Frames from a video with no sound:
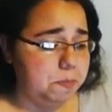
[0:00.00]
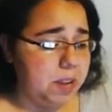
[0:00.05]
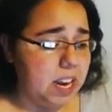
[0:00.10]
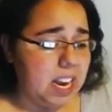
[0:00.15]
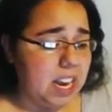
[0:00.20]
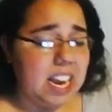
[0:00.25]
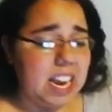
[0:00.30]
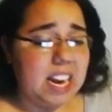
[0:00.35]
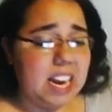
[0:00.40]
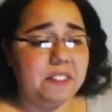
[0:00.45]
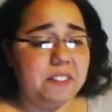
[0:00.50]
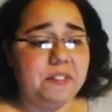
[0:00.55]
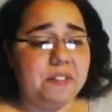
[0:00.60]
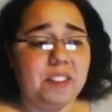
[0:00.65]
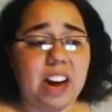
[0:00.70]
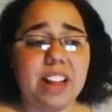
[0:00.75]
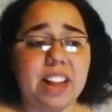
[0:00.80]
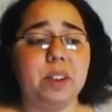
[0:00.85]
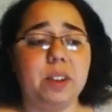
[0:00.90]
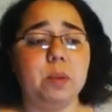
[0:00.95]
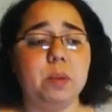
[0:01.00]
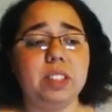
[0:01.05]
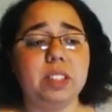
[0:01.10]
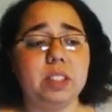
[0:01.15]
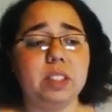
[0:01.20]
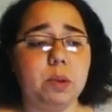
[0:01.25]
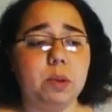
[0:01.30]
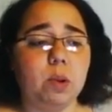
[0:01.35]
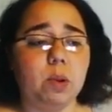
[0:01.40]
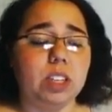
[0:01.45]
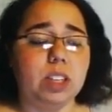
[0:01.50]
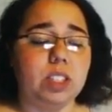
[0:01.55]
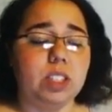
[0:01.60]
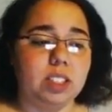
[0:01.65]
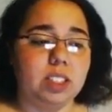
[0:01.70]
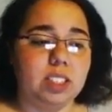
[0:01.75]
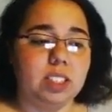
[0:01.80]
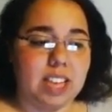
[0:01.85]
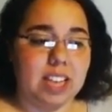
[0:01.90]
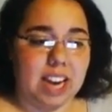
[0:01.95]
And if there was some
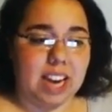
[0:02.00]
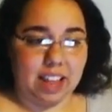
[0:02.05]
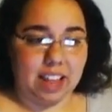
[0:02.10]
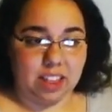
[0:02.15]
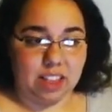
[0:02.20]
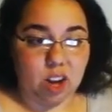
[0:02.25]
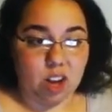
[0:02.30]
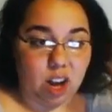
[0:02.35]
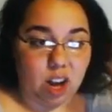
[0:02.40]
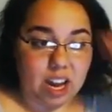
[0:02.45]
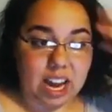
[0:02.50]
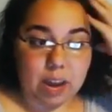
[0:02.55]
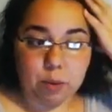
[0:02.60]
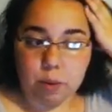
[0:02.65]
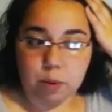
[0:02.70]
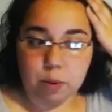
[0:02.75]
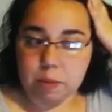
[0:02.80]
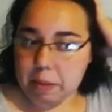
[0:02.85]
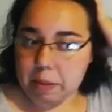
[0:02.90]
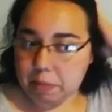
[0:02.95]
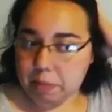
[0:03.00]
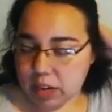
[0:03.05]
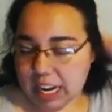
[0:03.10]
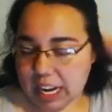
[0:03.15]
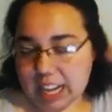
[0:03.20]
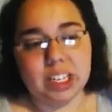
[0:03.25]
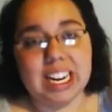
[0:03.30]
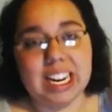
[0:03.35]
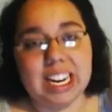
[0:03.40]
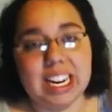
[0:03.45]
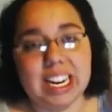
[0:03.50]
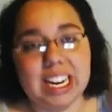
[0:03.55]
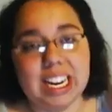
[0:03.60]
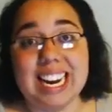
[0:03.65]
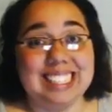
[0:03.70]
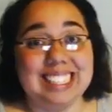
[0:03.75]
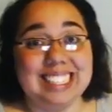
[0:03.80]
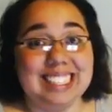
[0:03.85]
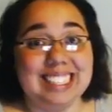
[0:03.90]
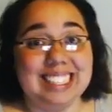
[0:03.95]
questions that I thought I remembered answering
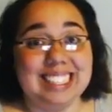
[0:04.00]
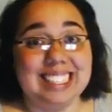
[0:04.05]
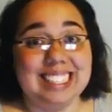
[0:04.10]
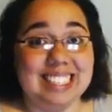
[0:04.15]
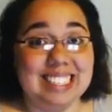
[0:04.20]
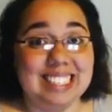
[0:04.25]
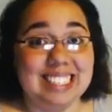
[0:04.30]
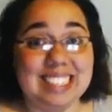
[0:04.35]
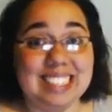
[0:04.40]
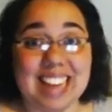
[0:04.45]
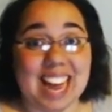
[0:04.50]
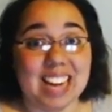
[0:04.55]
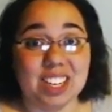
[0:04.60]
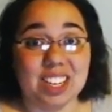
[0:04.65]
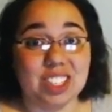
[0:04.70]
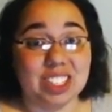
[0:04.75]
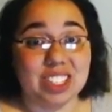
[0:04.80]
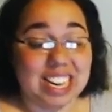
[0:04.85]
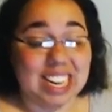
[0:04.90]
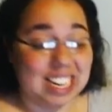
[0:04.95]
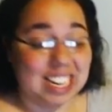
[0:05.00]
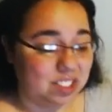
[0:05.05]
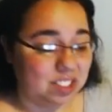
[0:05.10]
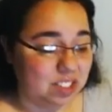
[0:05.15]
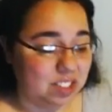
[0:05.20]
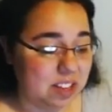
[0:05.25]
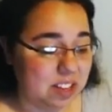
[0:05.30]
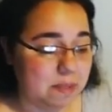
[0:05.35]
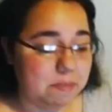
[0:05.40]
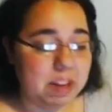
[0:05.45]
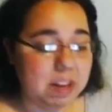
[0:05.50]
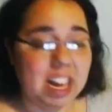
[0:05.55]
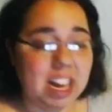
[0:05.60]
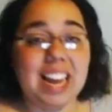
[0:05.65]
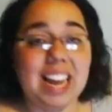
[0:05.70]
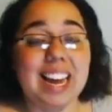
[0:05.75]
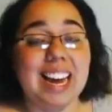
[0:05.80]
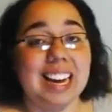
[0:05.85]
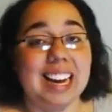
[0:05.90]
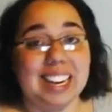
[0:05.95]
and I didn't actually answer them,
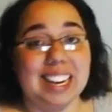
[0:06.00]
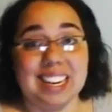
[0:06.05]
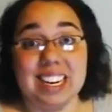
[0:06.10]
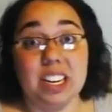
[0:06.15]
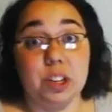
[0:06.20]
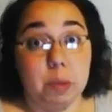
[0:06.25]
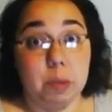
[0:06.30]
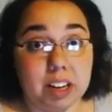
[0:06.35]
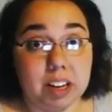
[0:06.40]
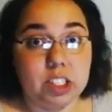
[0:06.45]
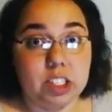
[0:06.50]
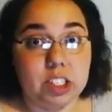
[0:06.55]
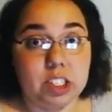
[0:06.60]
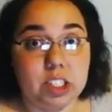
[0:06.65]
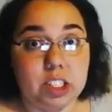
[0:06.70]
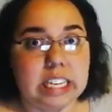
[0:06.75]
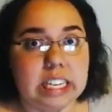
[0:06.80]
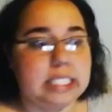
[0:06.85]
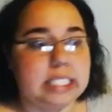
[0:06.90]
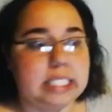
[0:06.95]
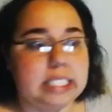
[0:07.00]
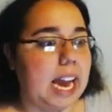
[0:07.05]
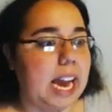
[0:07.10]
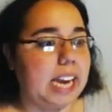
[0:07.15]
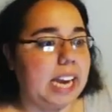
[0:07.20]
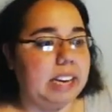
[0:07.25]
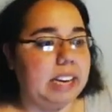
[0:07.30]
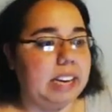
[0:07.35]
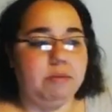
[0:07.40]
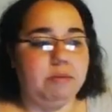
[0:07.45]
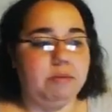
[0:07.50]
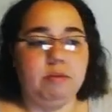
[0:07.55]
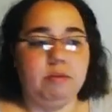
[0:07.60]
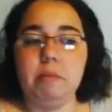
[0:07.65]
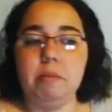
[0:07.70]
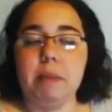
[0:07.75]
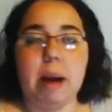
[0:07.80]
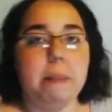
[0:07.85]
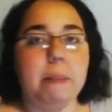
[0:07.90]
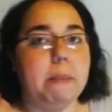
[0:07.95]
again, I do apologize.
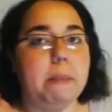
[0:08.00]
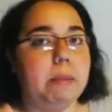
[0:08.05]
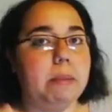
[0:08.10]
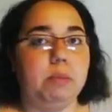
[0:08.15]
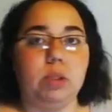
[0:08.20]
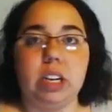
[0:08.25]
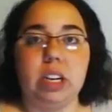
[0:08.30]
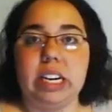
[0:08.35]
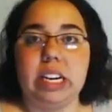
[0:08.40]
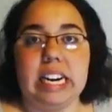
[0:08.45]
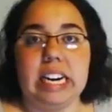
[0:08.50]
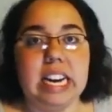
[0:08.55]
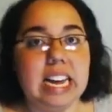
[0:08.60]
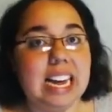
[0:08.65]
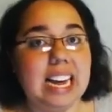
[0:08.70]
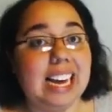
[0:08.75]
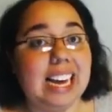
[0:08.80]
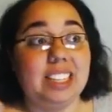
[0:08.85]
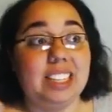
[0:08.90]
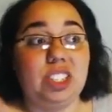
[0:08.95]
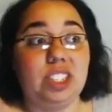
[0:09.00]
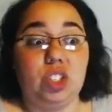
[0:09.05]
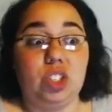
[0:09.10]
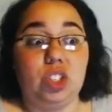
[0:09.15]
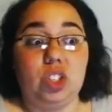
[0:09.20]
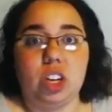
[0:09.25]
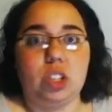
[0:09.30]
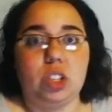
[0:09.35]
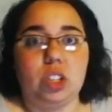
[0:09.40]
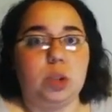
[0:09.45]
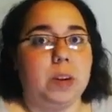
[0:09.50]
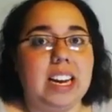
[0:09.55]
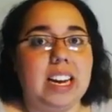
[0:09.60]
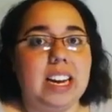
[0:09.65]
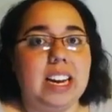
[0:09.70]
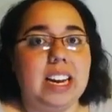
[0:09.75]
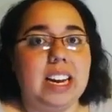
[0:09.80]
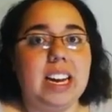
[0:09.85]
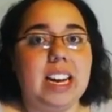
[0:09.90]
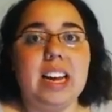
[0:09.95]
My memory, it sucks
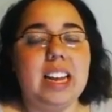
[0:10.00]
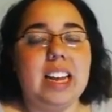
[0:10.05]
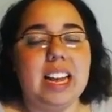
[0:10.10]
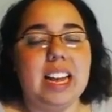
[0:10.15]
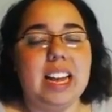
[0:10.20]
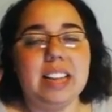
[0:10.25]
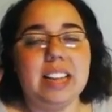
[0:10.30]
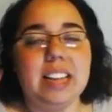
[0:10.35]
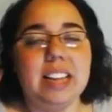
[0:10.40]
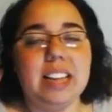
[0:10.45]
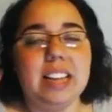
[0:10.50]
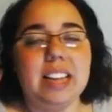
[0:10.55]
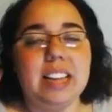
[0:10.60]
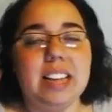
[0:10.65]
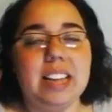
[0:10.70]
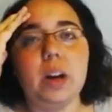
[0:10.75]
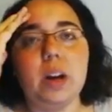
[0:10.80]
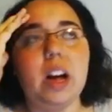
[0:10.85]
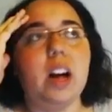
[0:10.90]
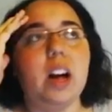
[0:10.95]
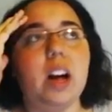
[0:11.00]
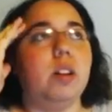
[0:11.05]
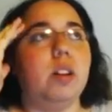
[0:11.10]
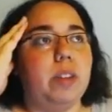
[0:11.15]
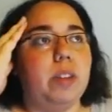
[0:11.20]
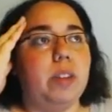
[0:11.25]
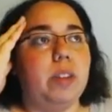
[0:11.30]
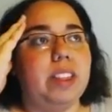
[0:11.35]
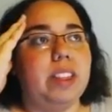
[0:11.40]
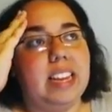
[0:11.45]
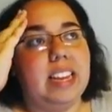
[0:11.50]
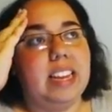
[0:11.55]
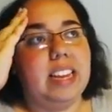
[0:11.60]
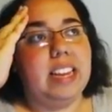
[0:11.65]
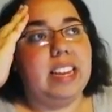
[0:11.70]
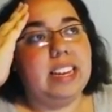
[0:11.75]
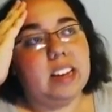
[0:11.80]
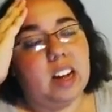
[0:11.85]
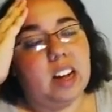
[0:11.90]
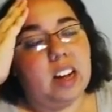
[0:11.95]
when... It sucks with the...